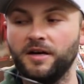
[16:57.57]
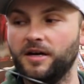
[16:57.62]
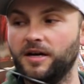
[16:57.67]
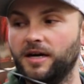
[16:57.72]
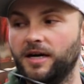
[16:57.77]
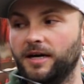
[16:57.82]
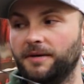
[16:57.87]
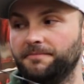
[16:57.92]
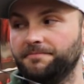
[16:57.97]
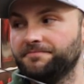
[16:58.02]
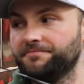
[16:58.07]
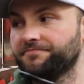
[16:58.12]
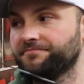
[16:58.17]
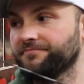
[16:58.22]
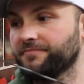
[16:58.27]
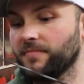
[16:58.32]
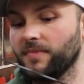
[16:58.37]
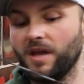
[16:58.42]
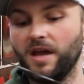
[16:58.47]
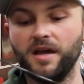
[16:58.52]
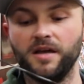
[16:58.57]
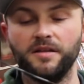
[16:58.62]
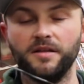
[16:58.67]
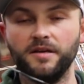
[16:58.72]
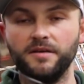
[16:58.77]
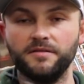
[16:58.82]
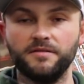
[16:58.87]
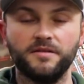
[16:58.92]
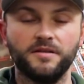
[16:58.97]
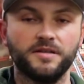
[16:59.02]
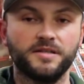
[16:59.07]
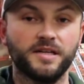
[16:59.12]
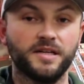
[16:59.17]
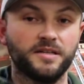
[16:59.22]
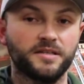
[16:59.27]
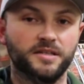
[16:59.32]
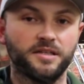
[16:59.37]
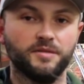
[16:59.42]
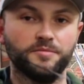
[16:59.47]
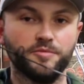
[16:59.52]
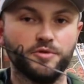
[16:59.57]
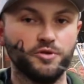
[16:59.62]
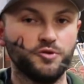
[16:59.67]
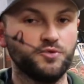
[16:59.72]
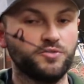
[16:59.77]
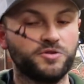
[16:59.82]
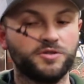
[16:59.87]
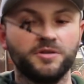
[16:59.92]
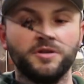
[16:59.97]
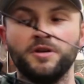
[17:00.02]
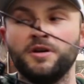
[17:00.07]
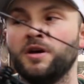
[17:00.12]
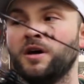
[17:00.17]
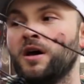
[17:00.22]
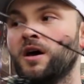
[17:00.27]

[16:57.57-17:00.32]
and they tend to come loose.